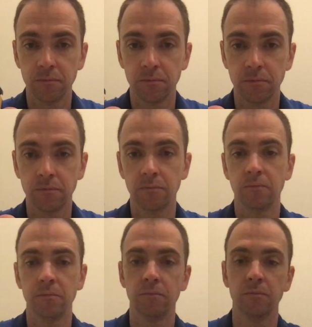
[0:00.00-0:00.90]

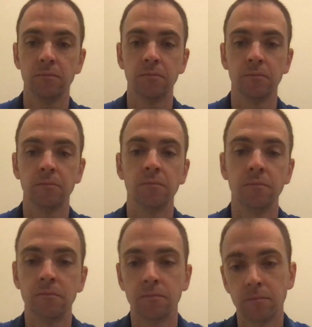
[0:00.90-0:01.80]

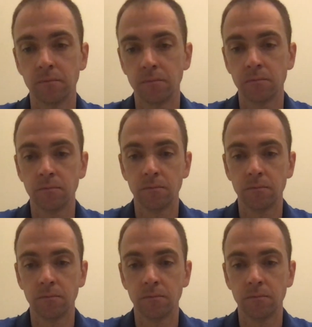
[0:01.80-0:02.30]
[no speech]